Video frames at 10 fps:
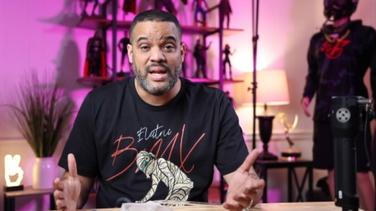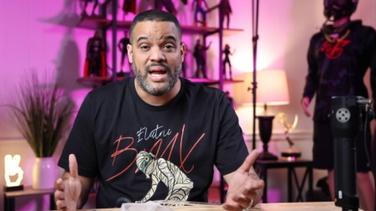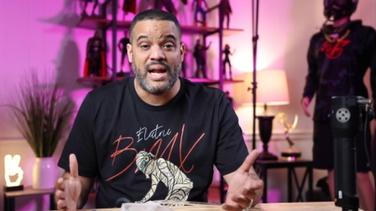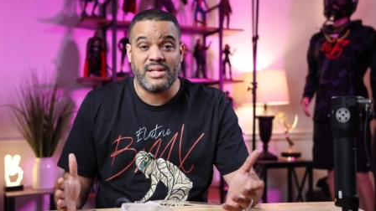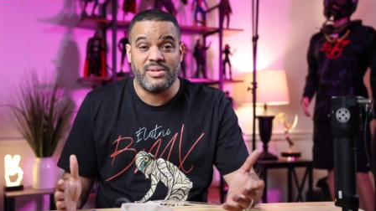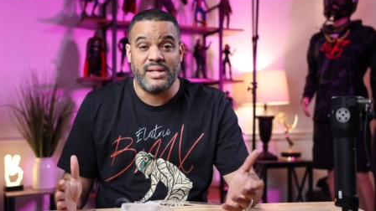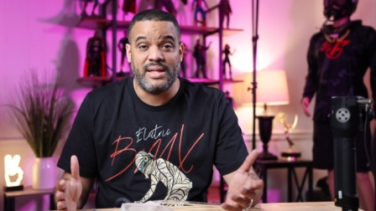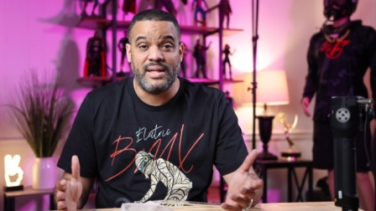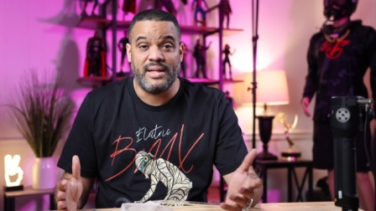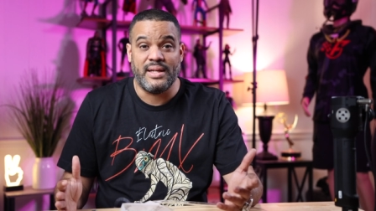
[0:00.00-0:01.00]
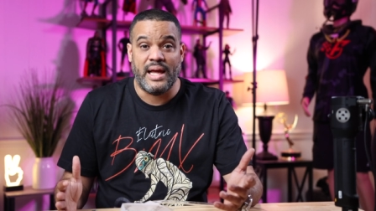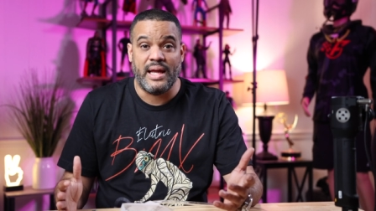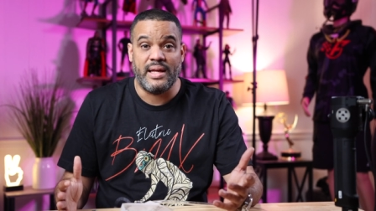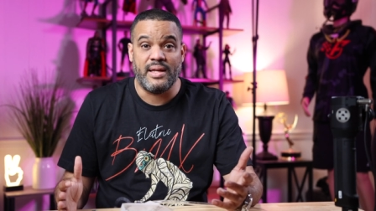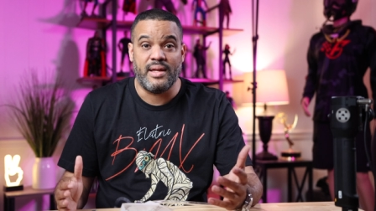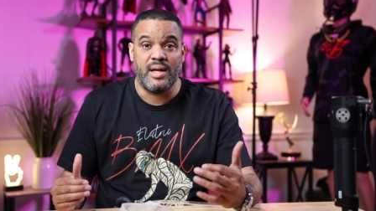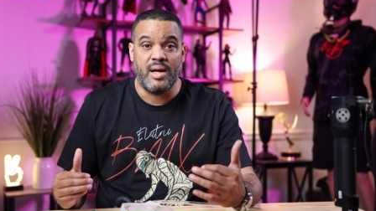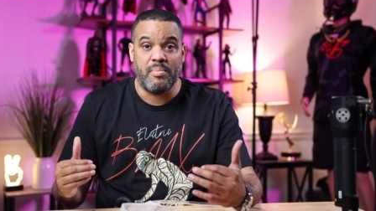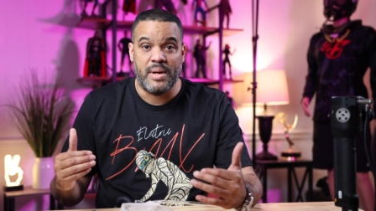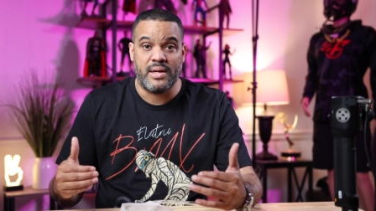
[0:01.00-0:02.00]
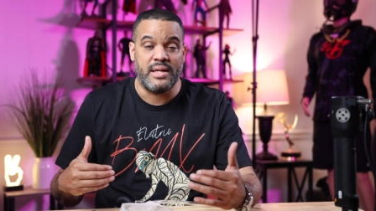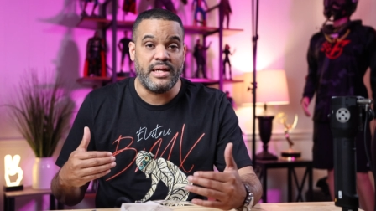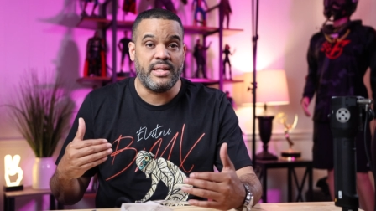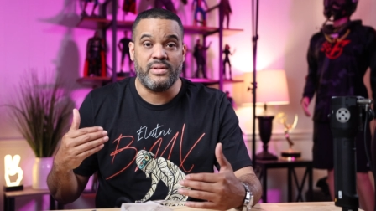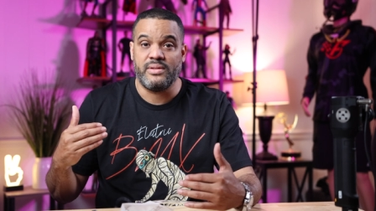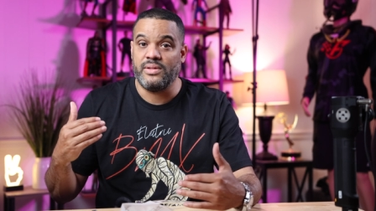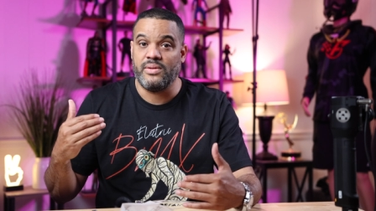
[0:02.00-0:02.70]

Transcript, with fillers: not actually like pedaling.